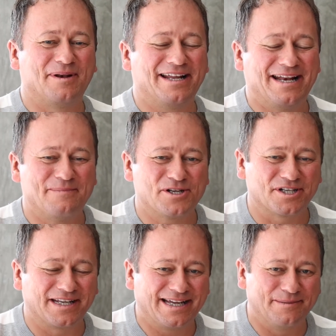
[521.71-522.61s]
Blind
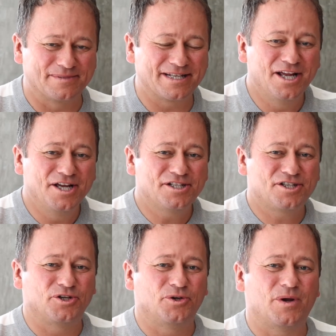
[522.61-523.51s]
Ambition comes
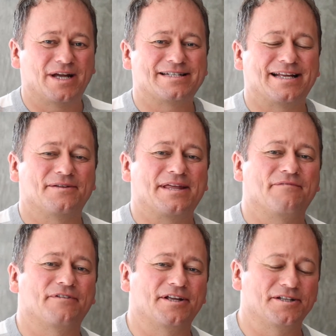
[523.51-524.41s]
to South
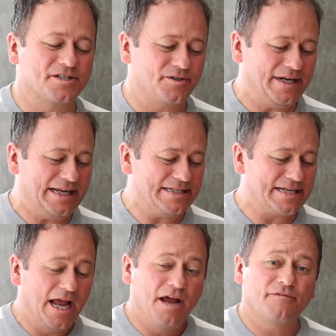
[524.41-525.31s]
African screens
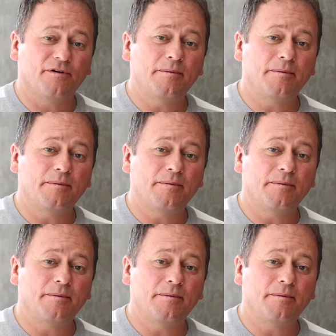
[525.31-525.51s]
from,